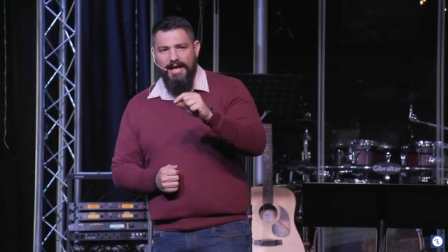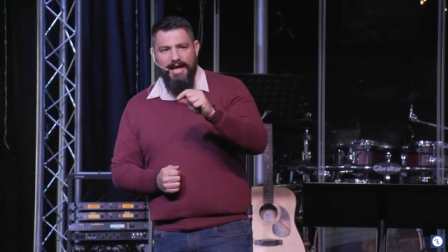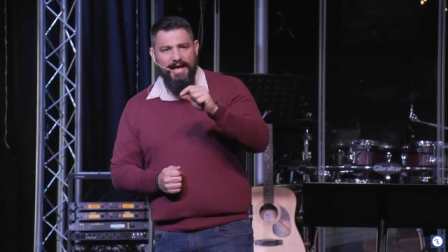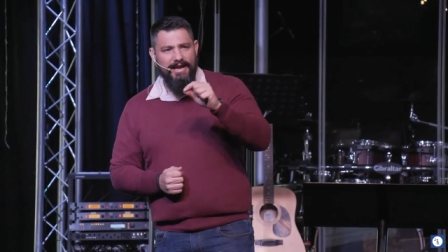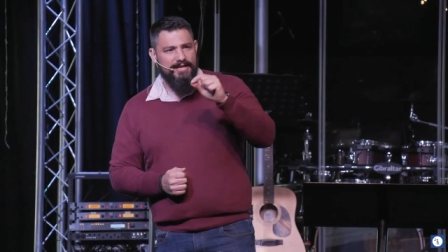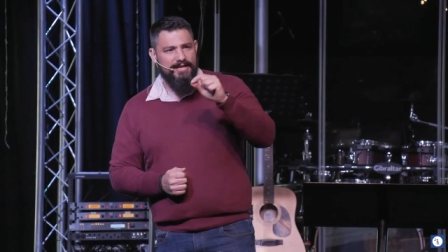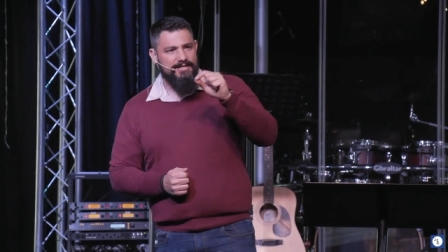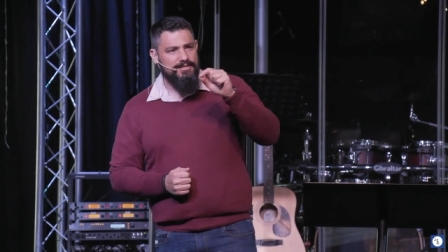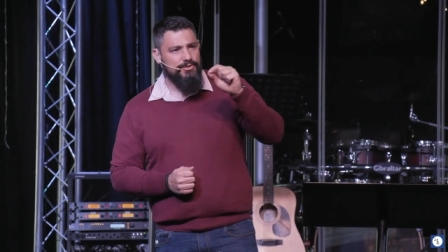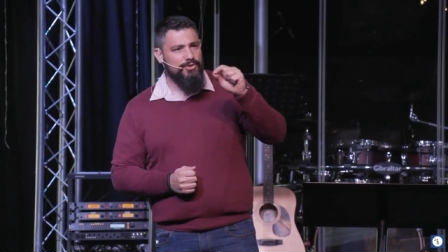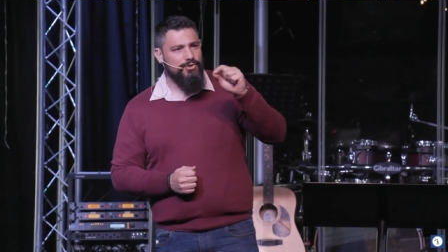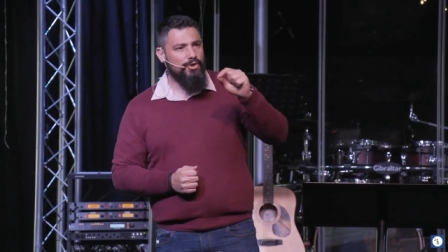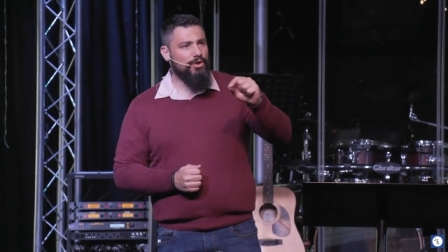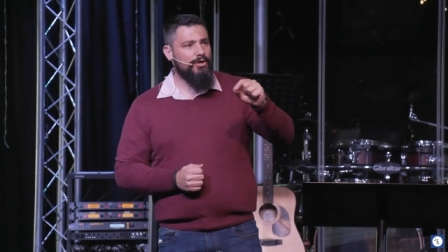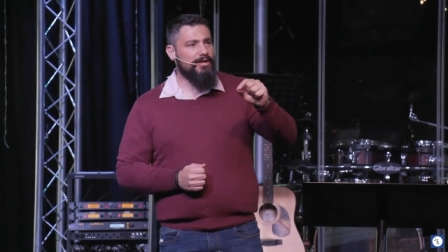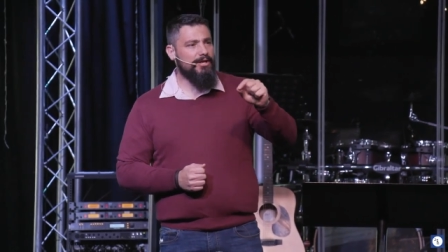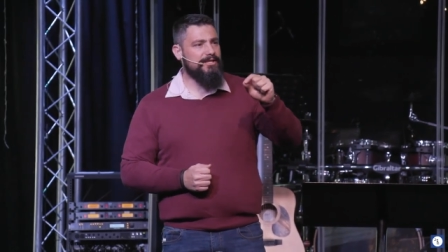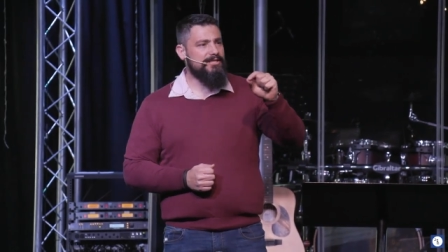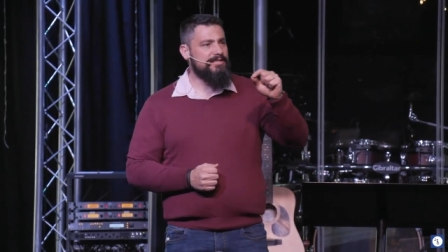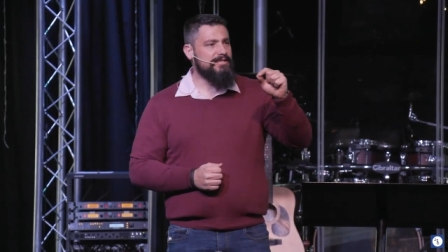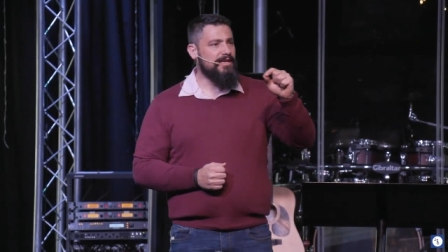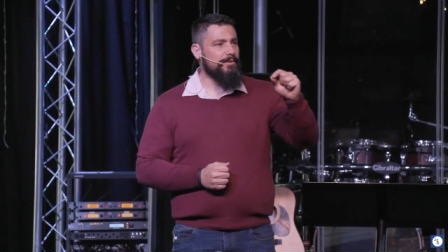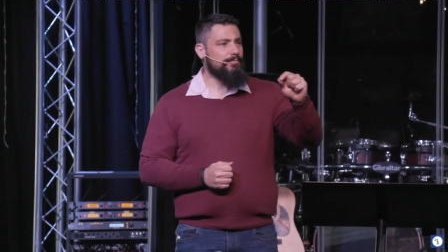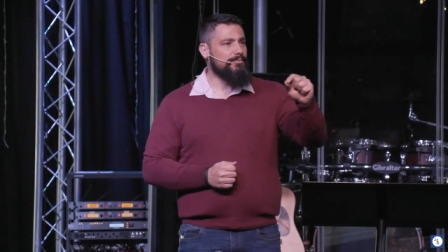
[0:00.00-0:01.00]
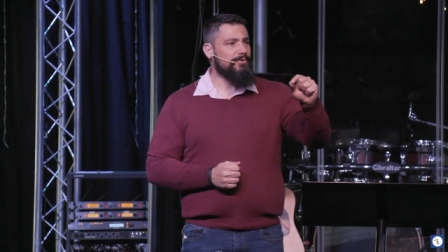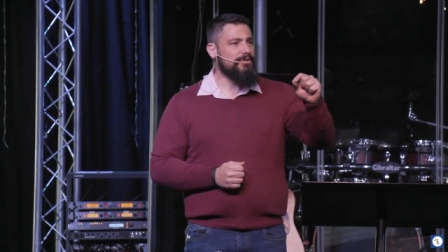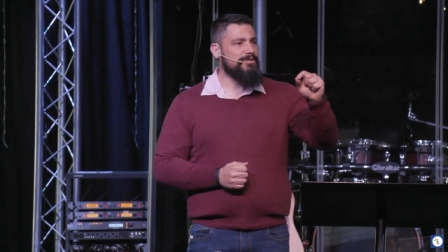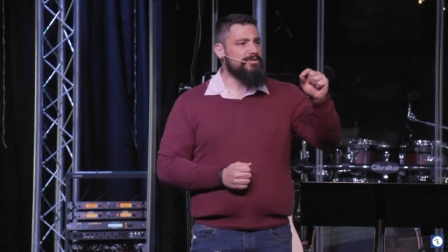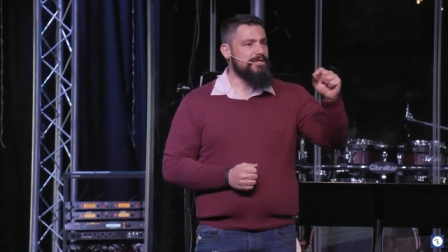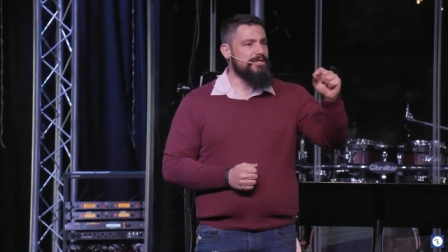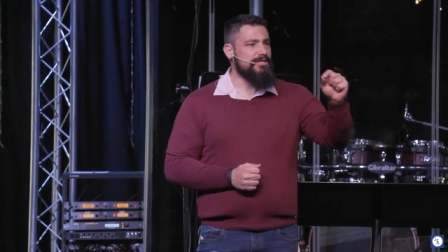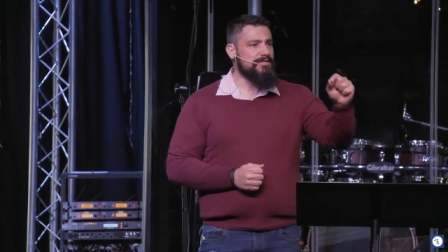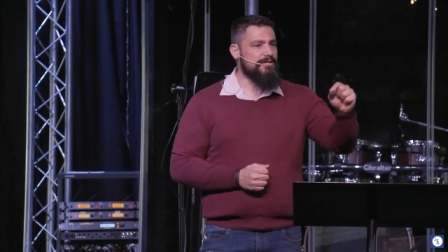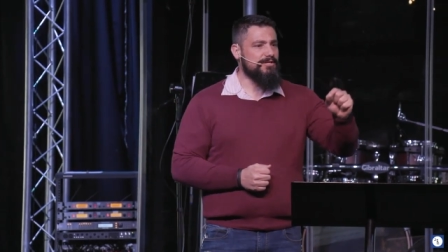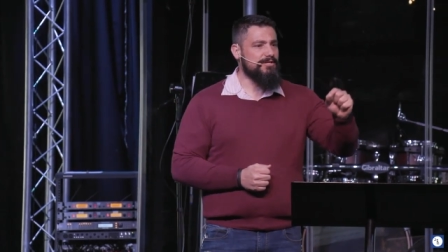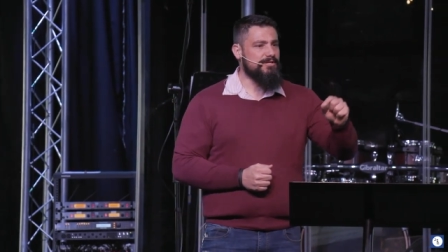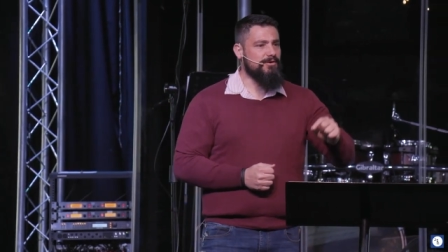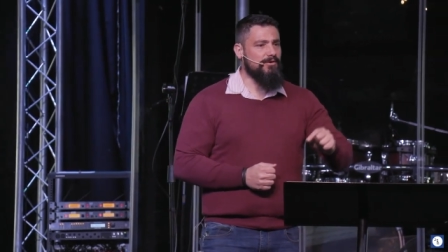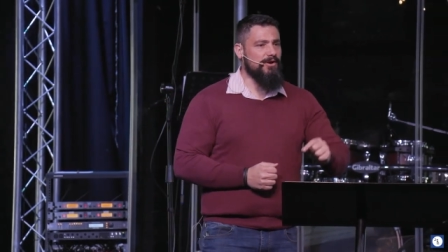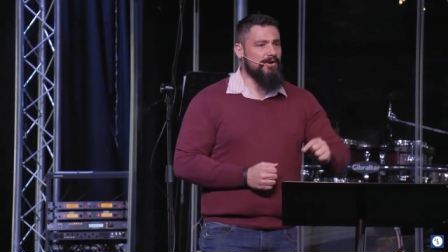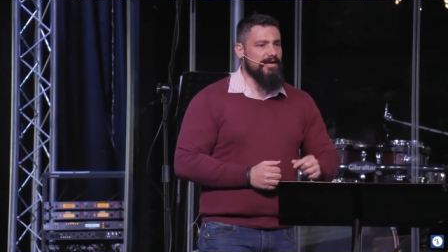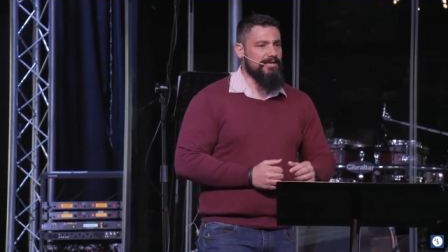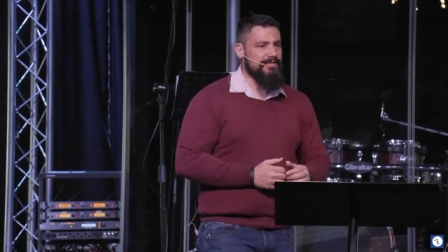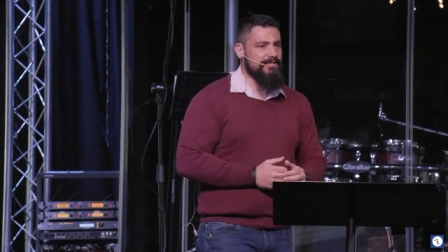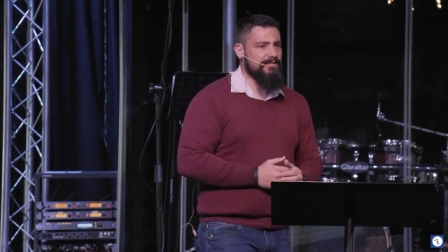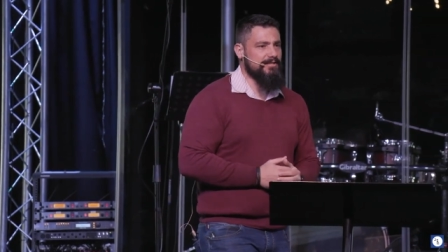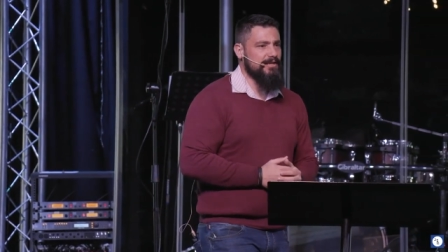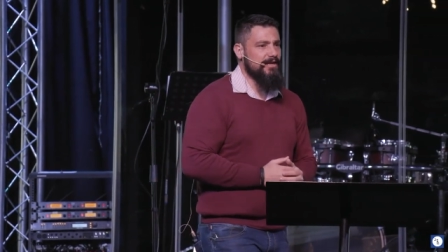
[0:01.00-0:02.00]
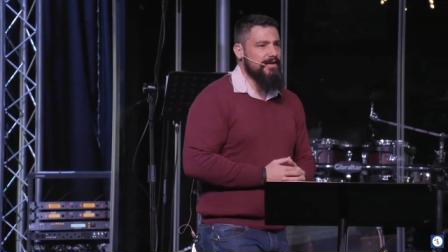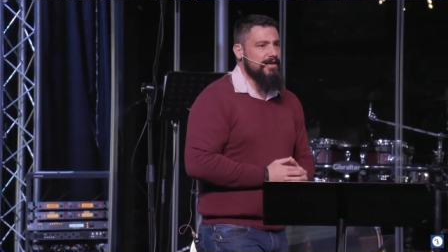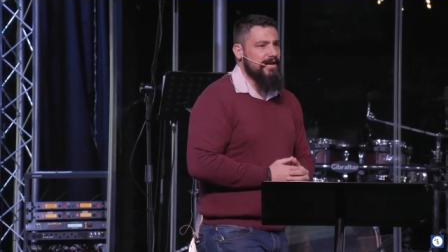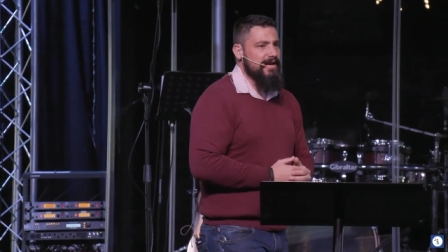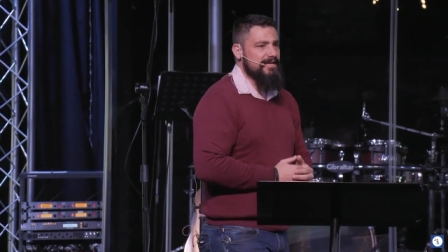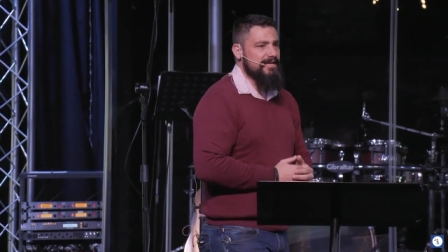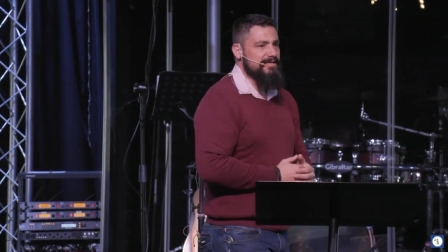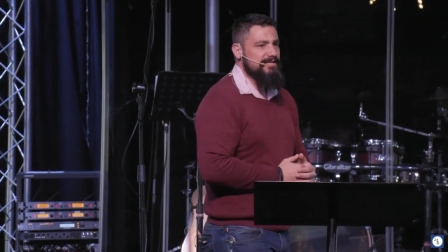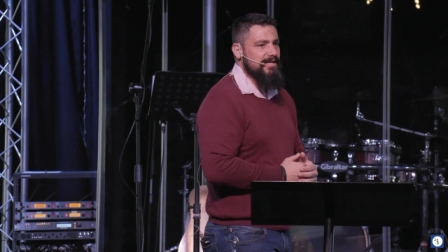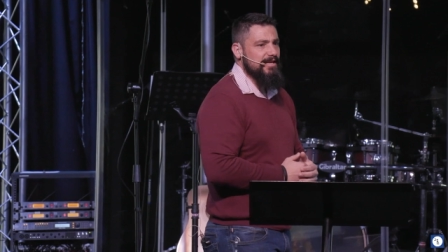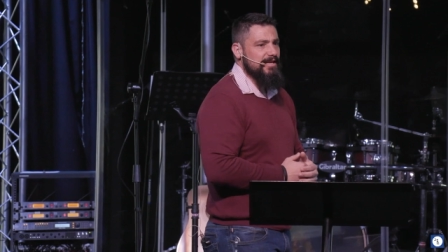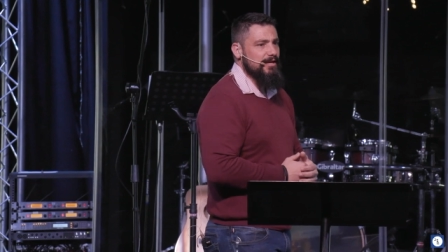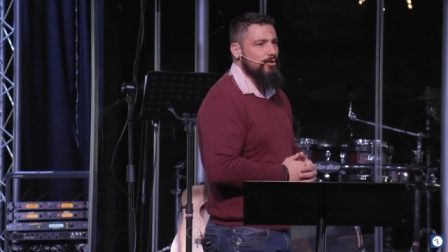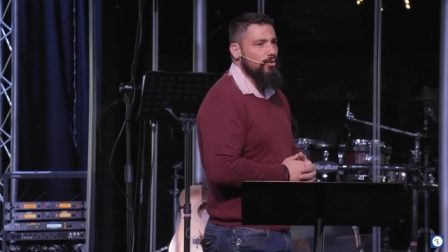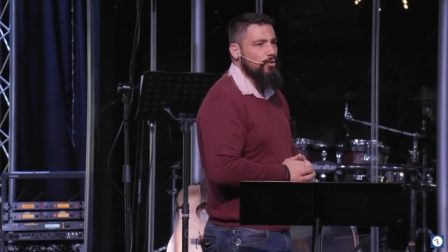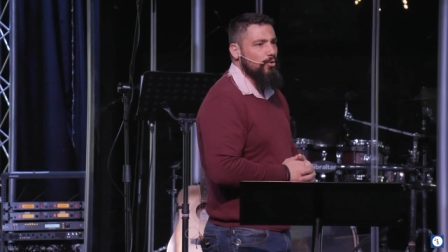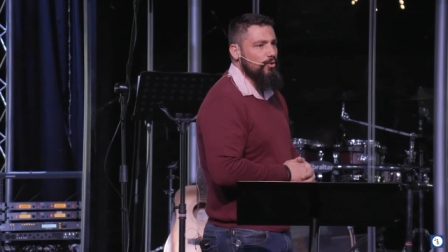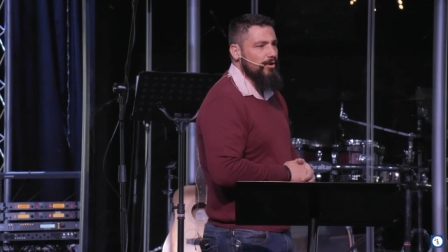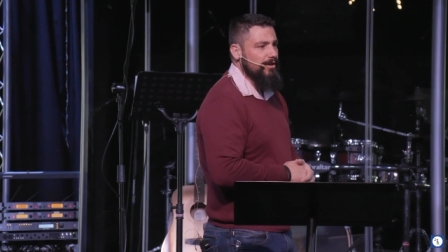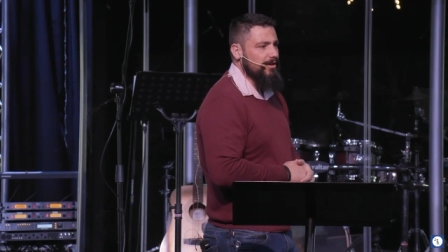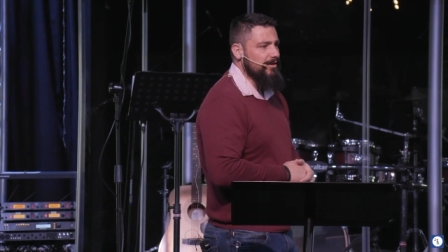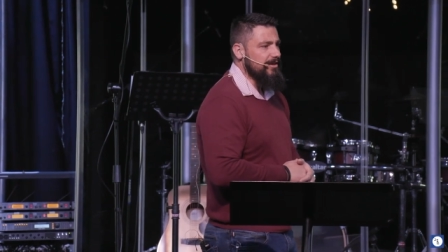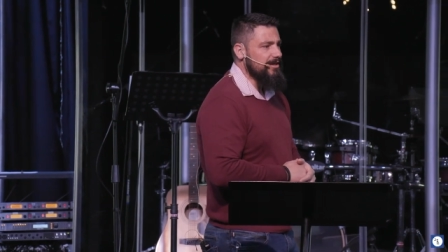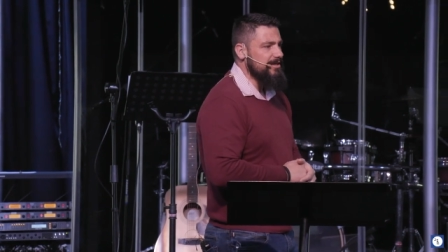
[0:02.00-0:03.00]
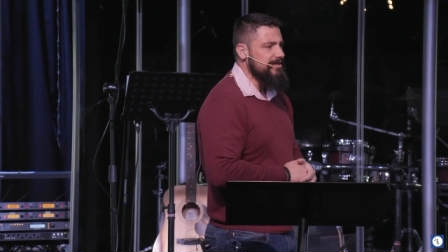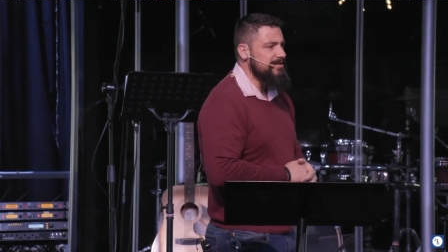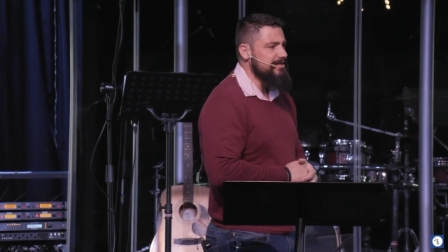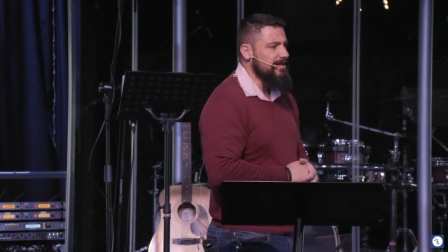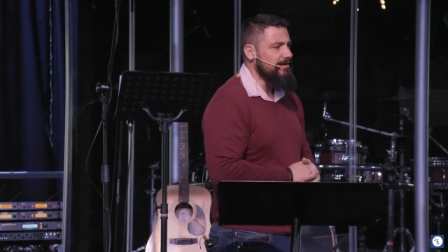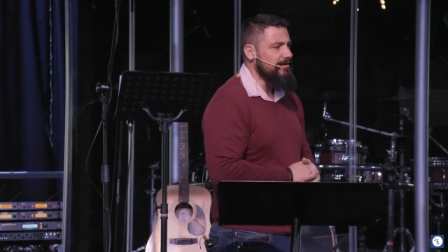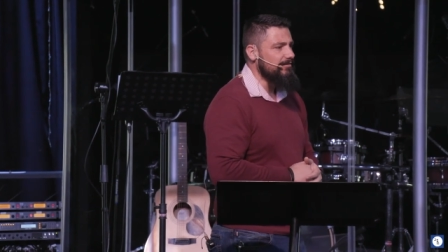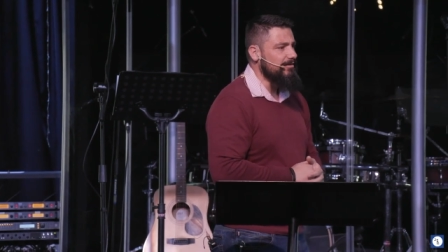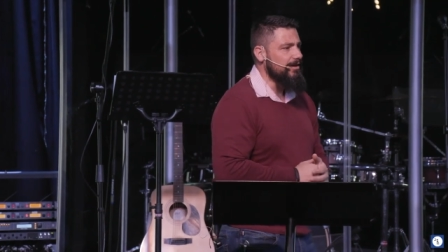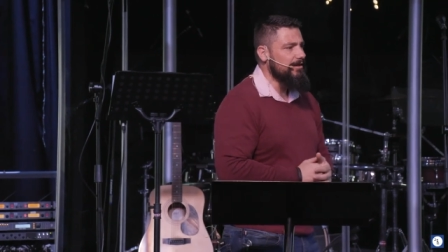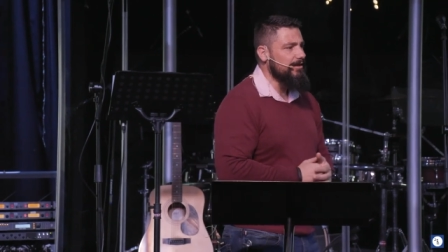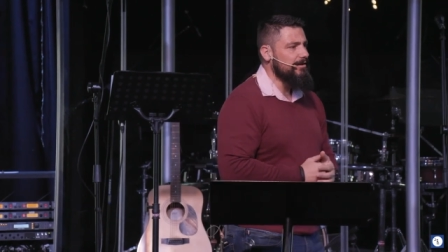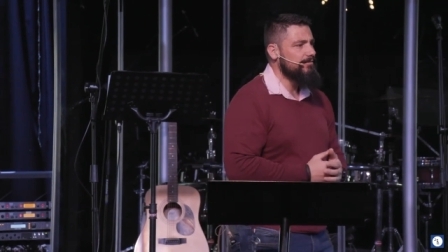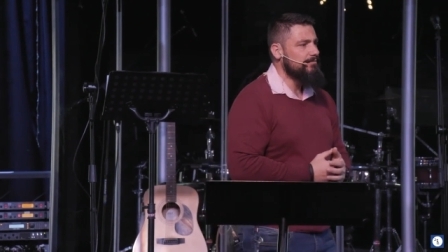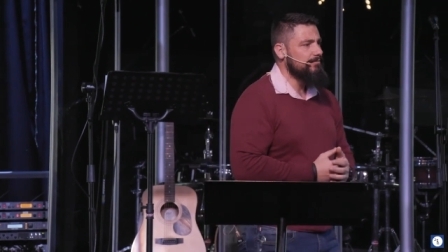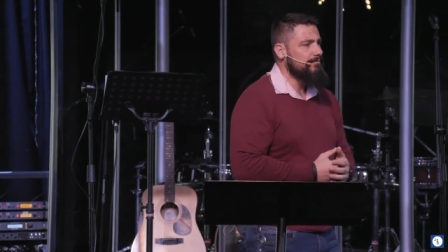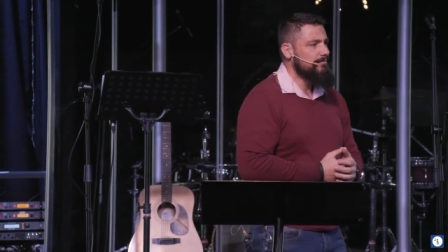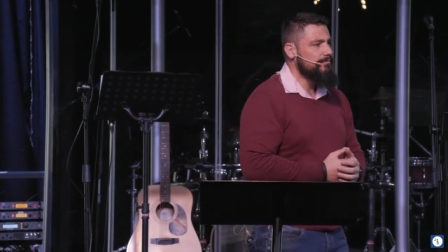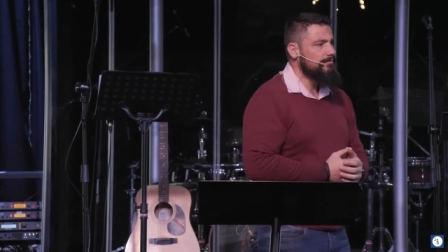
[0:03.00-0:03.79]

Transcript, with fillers: and has not accepted Jesus Christ as their Lord and their Savior.